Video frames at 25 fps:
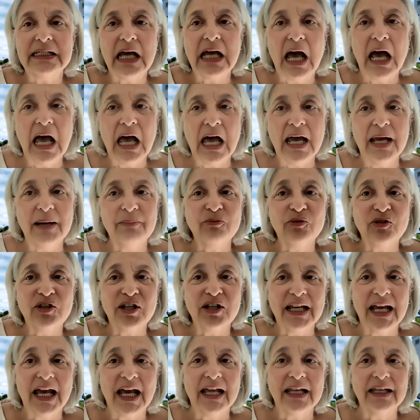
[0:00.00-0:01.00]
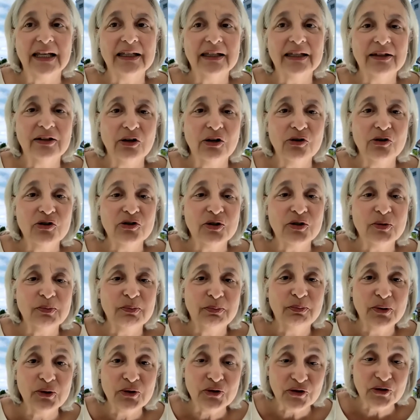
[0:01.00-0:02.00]
time to get those
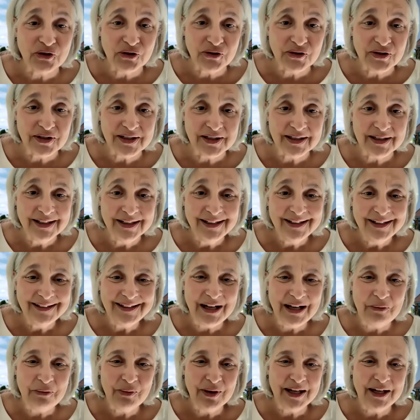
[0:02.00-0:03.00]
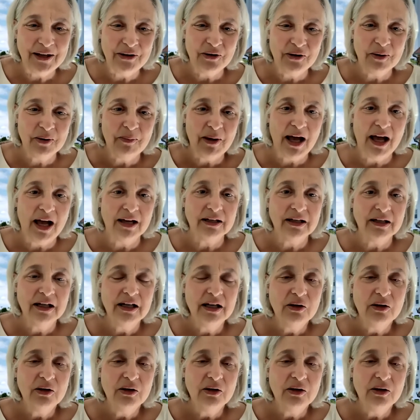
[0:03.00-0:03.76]
boosters that we hear about?